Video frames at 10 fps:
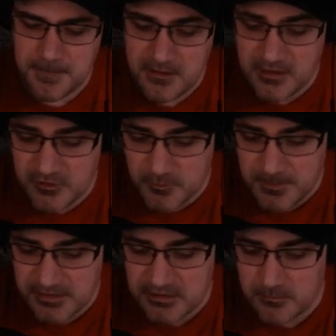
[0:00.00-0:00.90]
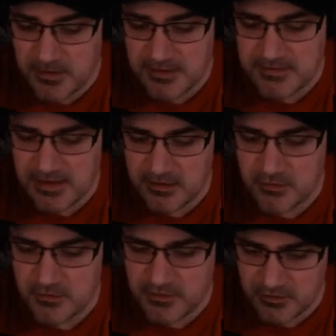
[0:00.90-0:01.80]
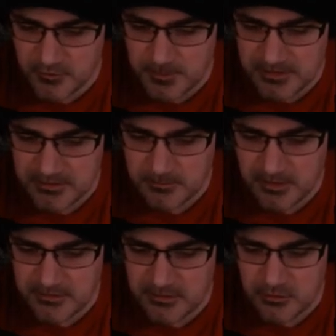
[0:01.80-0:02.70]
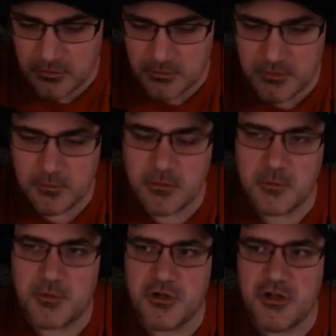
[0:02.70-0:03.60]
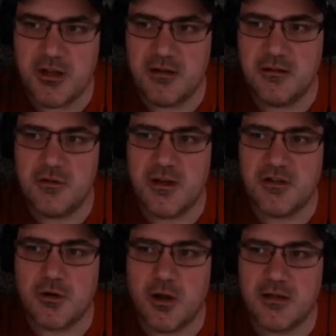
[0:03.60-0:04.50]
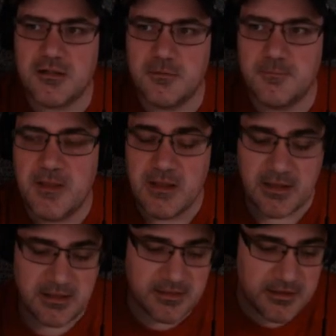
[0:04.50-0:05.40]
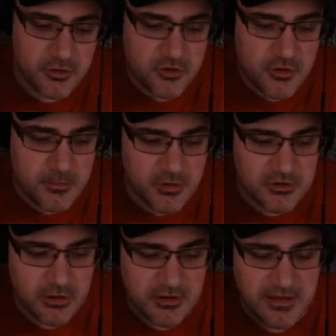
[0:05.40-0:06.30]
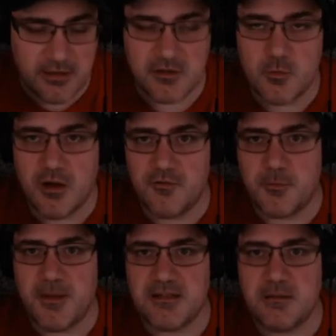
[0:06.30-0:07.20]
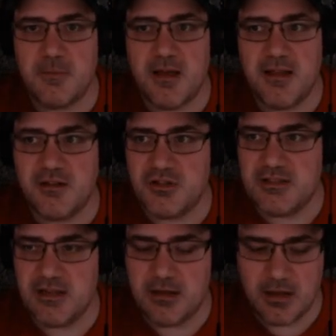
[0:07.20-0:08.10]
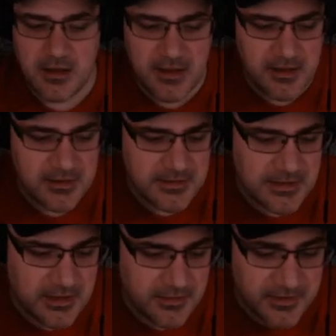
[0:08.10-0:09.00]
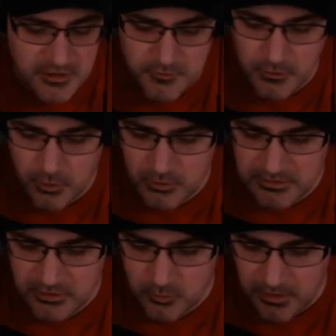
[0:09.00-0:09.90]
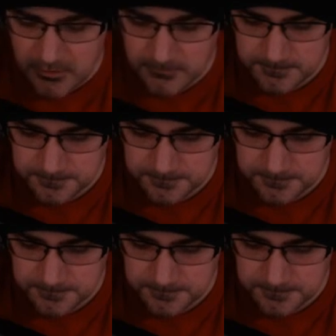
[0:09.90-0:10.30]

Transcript: Thanks for passing by, Tagger. Thanks for passing by, Dino. Really, really appreciate it. You guys are awesome. Thank you, Dreamers Arcade, as well, for passing by and just saying hi. Thanks for the host as well.